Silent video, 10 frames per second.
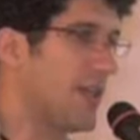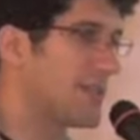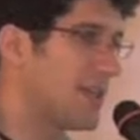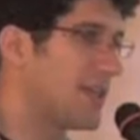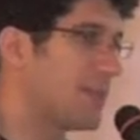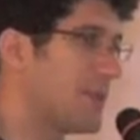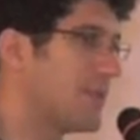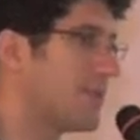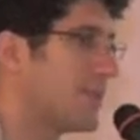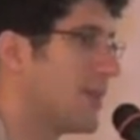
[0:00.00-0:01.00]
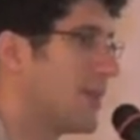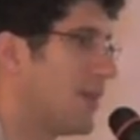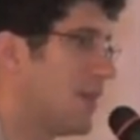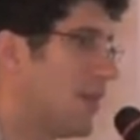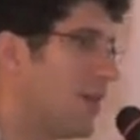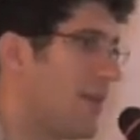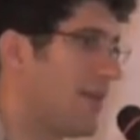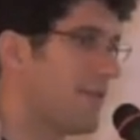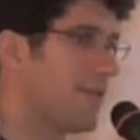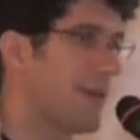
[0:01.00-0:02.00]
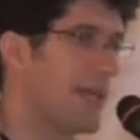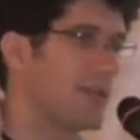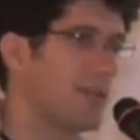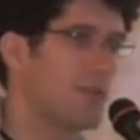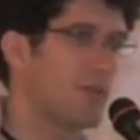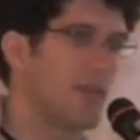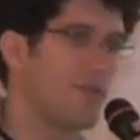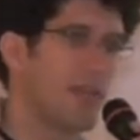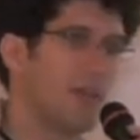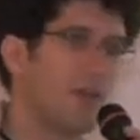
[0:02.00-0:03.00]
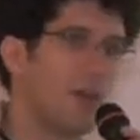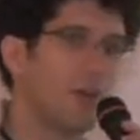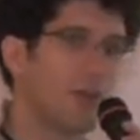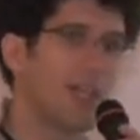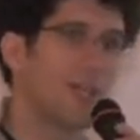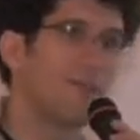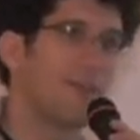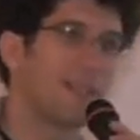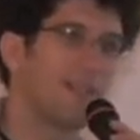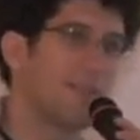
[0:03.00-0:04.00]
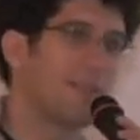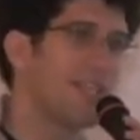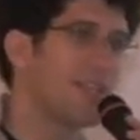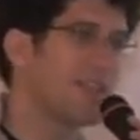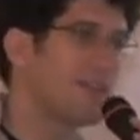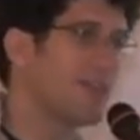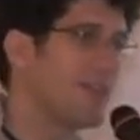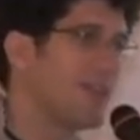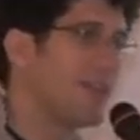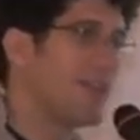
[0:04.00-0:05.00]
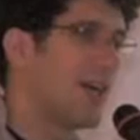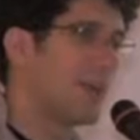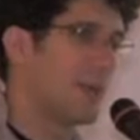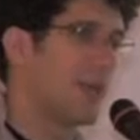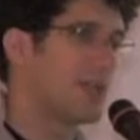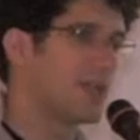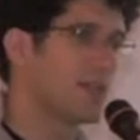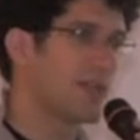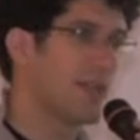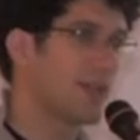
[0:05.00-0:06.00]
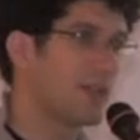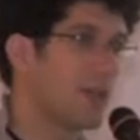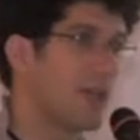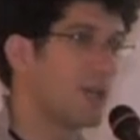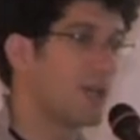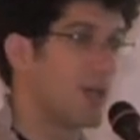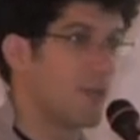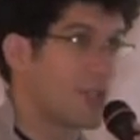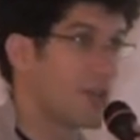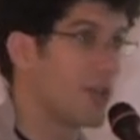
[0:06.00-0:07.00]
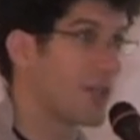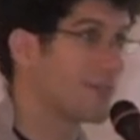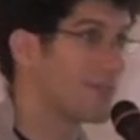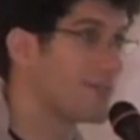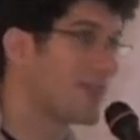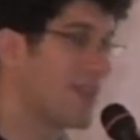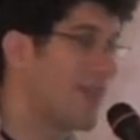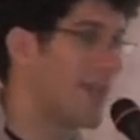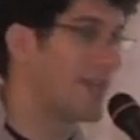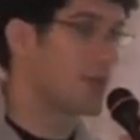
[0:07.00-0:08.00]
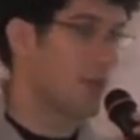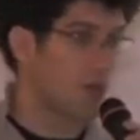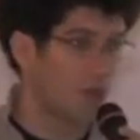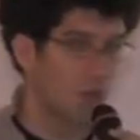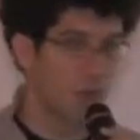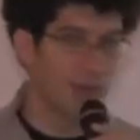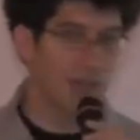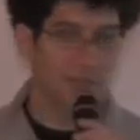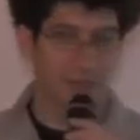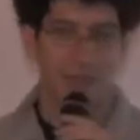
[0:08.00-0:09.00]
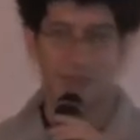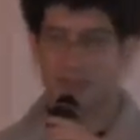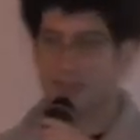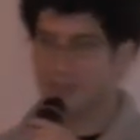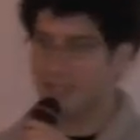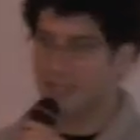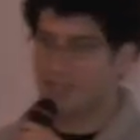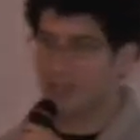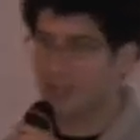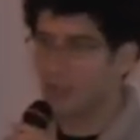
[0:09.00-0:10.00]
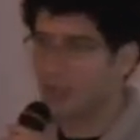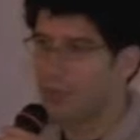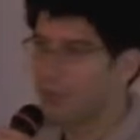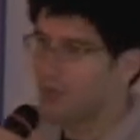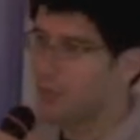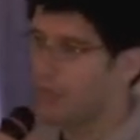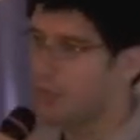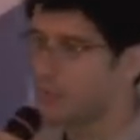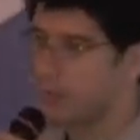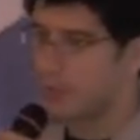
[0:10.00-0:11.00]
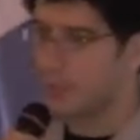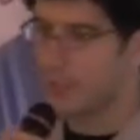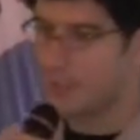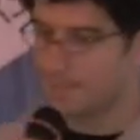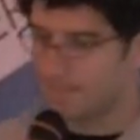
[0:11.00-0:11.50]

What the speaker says: collecting input, and then finally you have other fancy media operations like conference calling and call recording and things like that. So I'm going to run through some of those real quick.